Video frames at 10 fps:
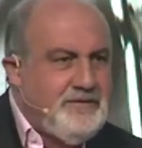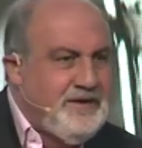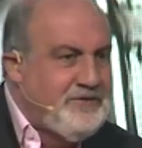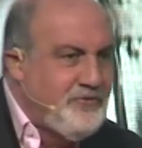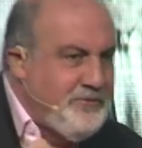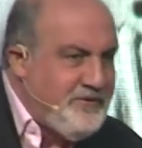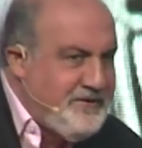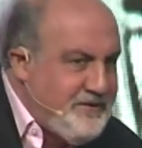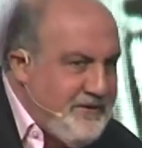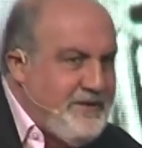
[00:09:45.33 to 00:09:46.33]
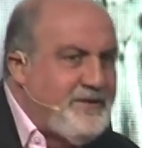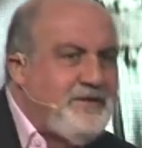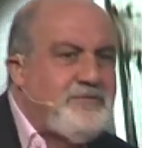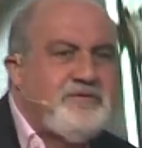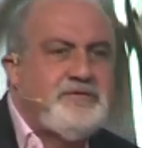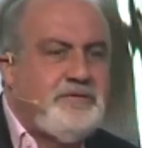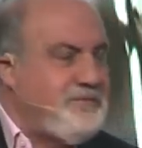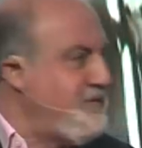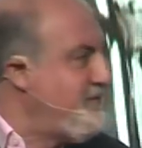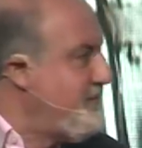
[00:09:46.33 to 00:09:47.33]
attributed directly to a certain
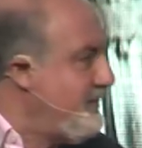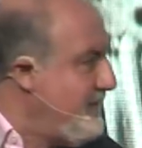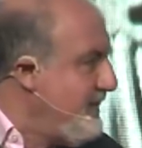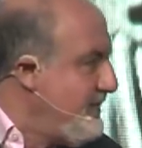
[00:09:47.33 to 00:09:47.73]
person.